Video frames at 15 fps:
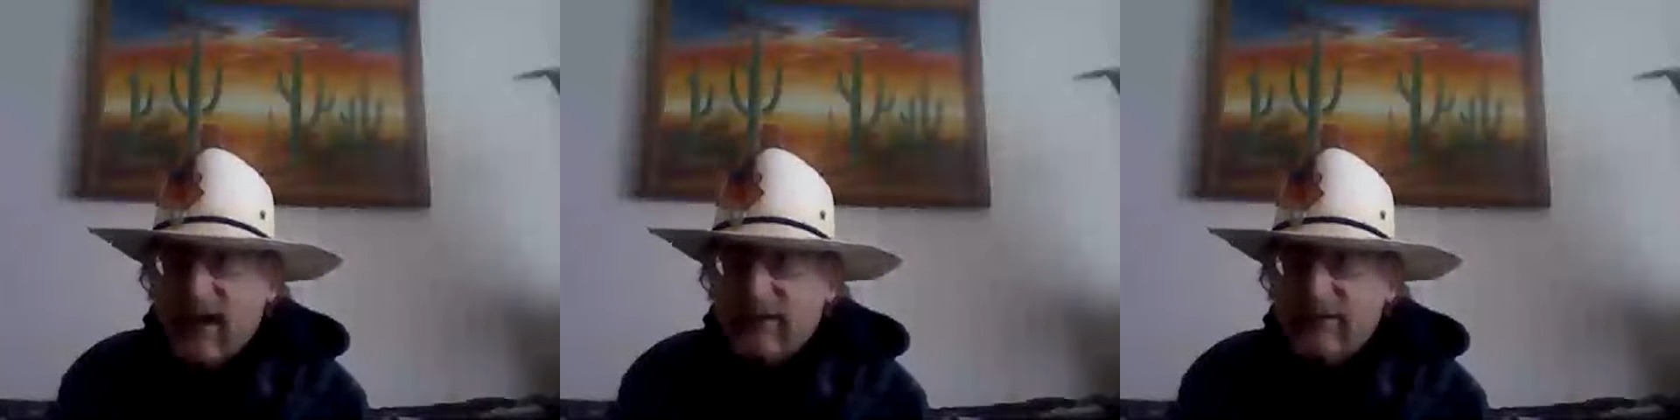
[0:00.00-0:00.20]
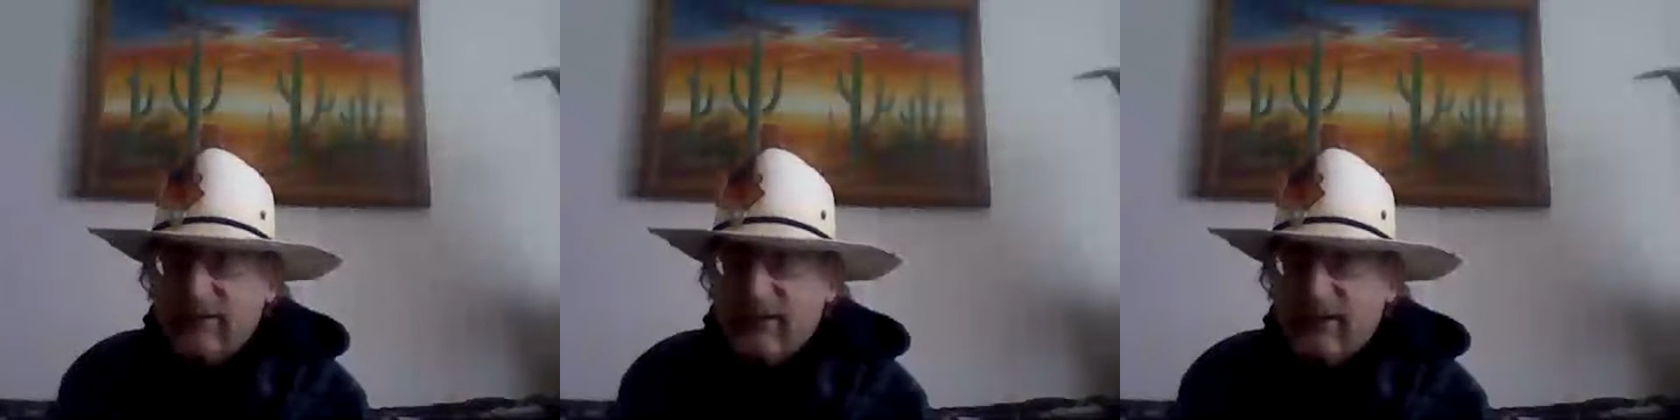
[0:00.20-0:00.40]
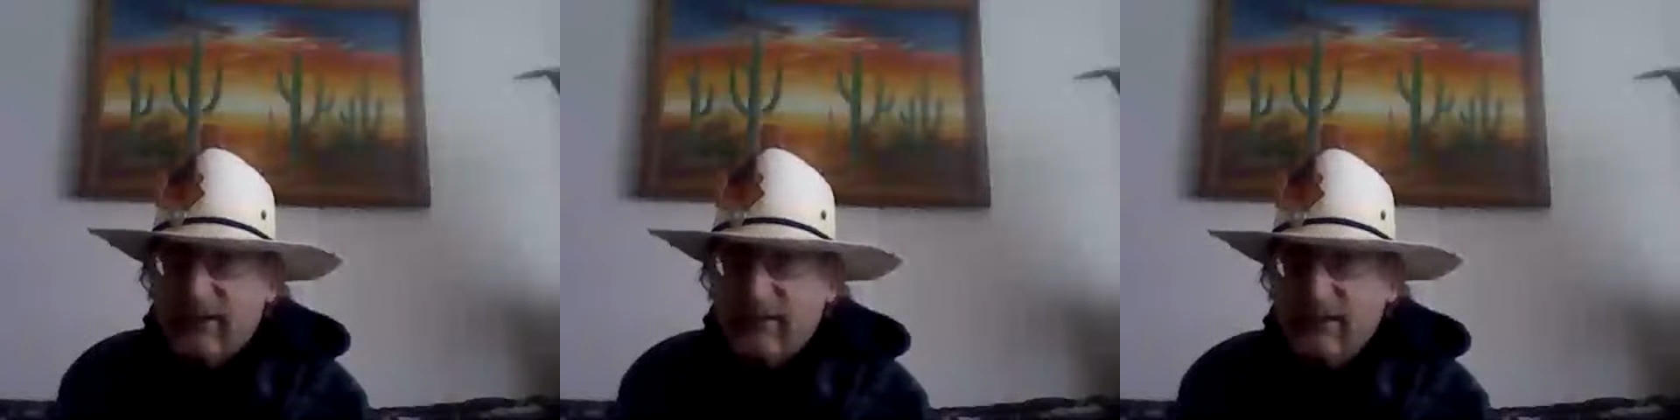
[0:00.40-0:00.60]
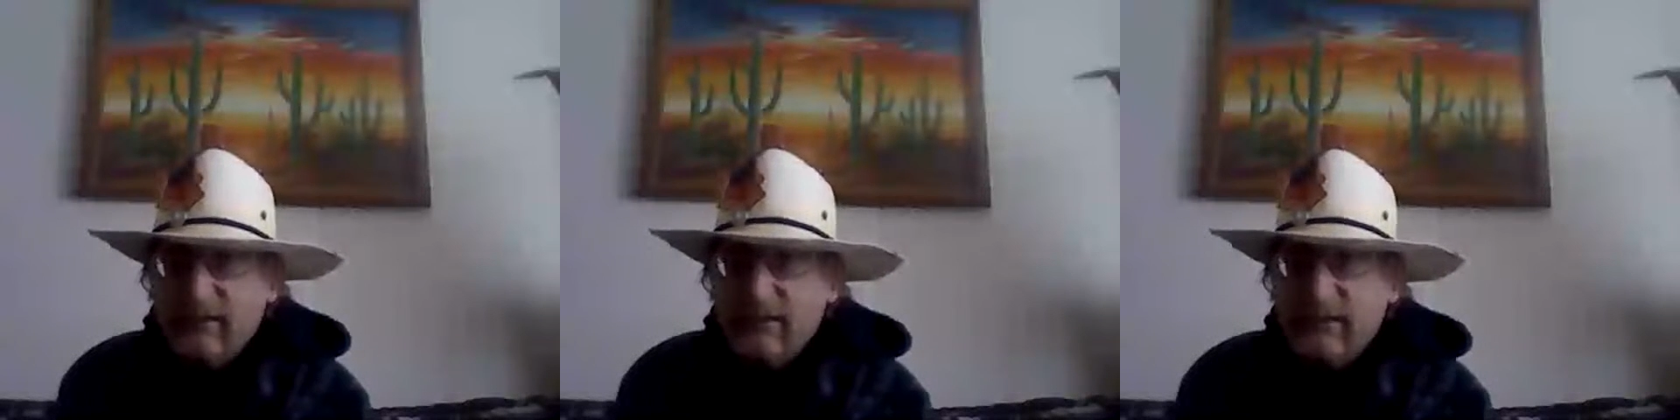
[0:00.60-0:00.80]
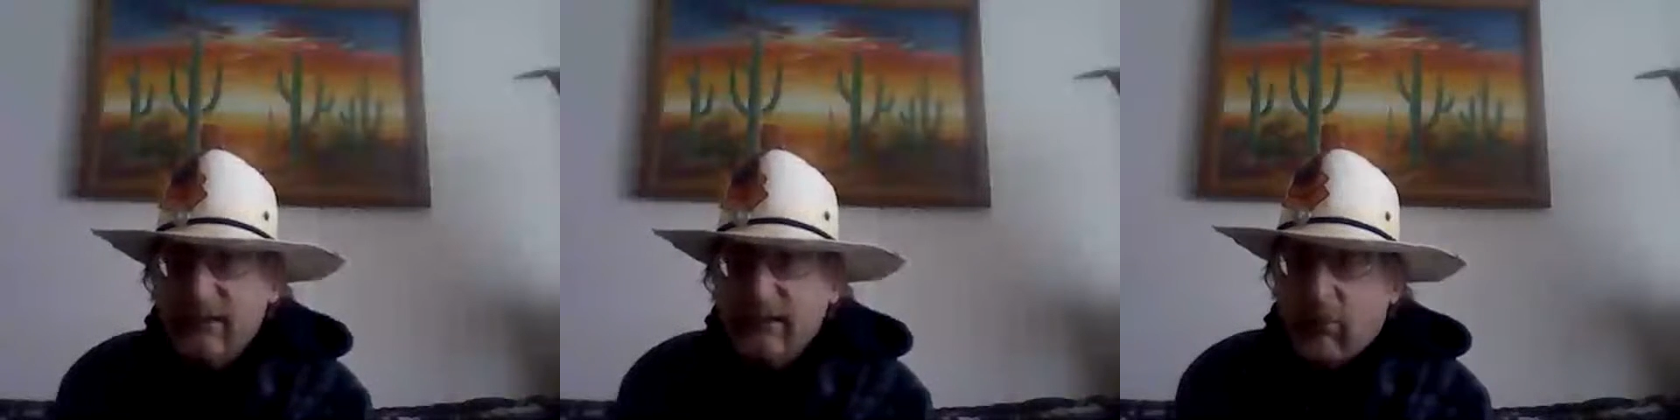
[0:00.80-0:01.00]

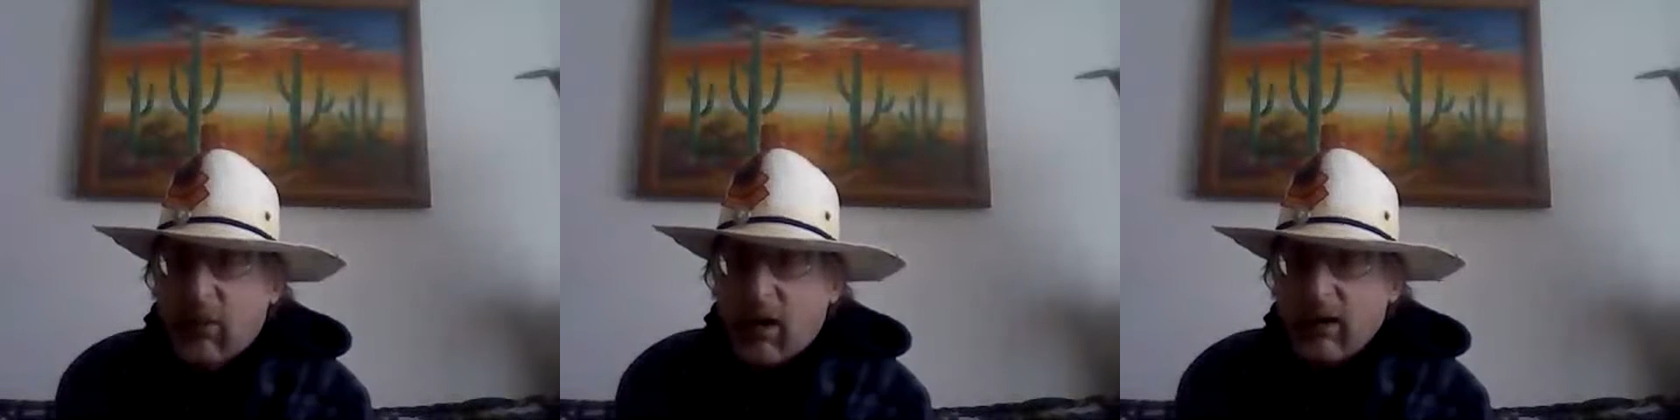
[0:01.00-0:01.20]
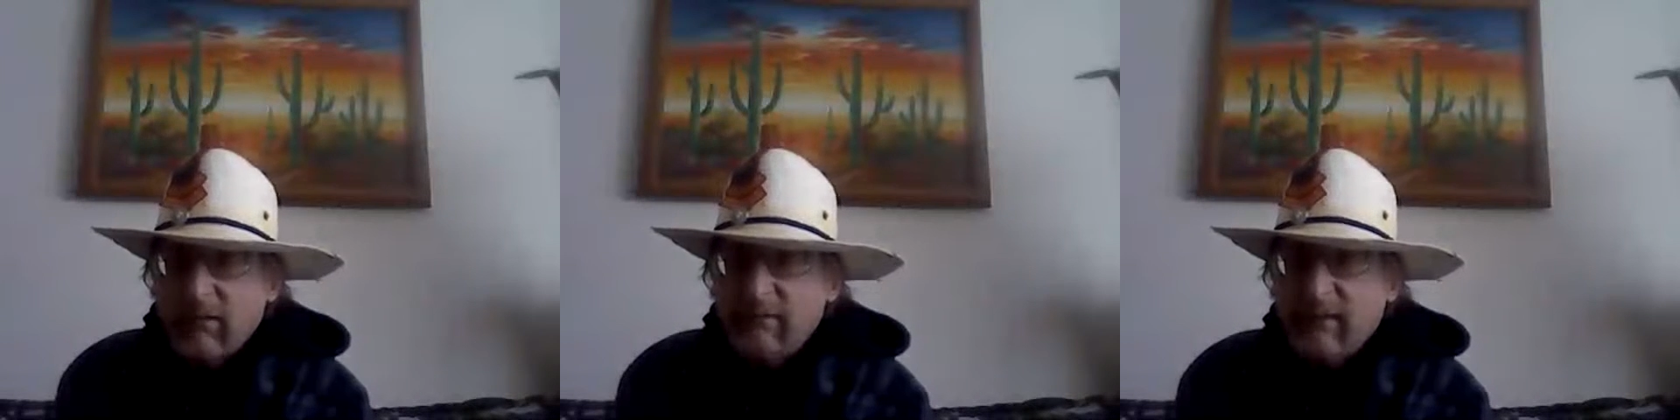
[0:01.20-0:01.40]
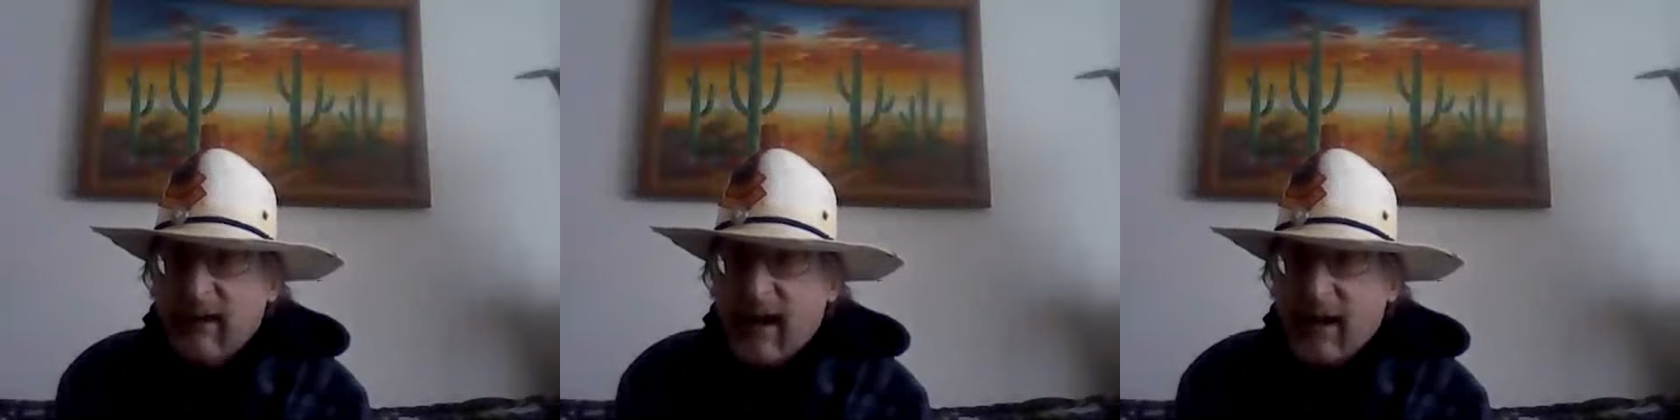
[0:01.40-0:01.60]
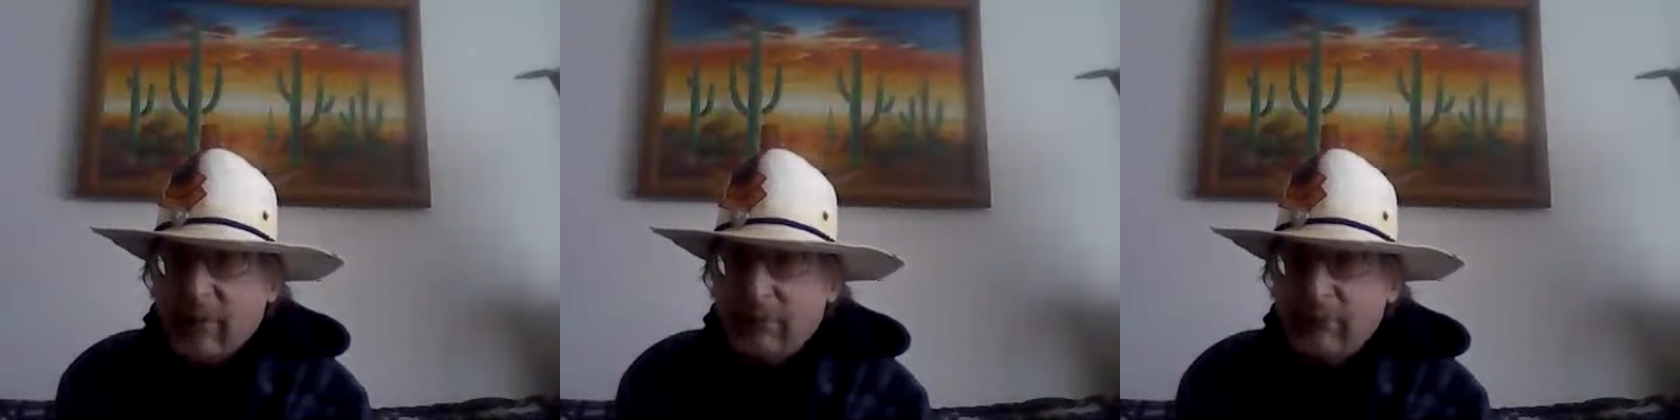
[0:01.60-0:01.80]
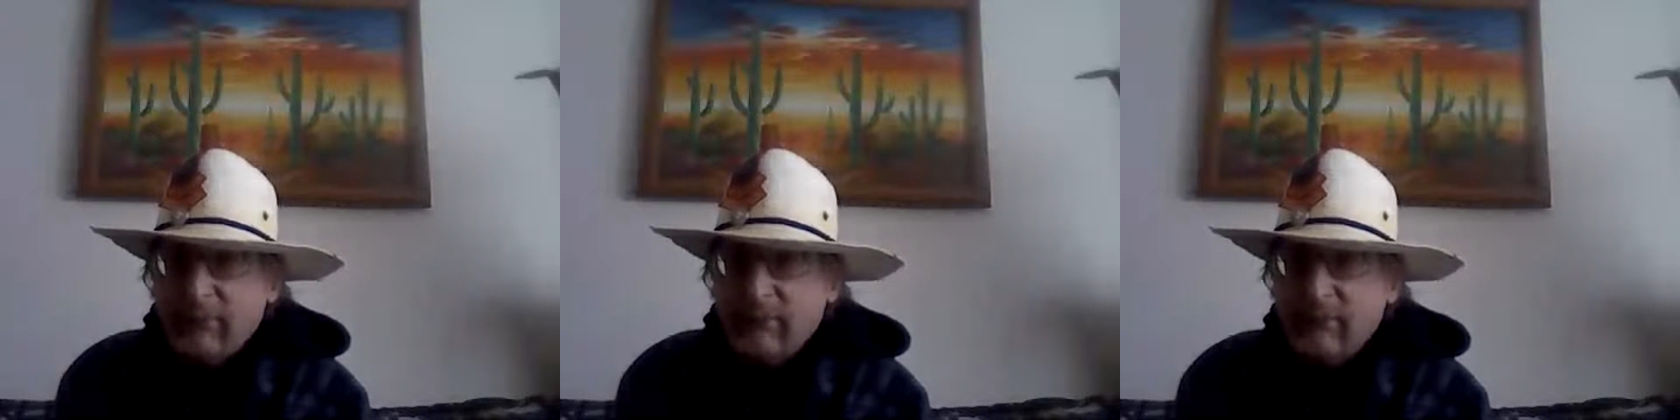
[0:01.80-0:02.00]
section. Water
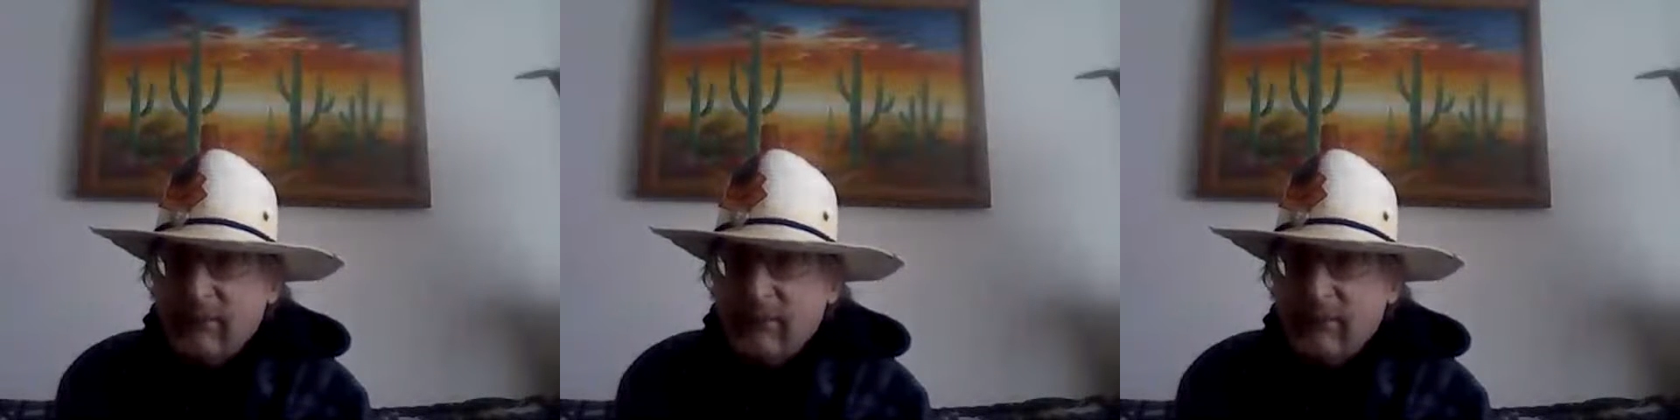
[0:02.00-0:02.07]
taps,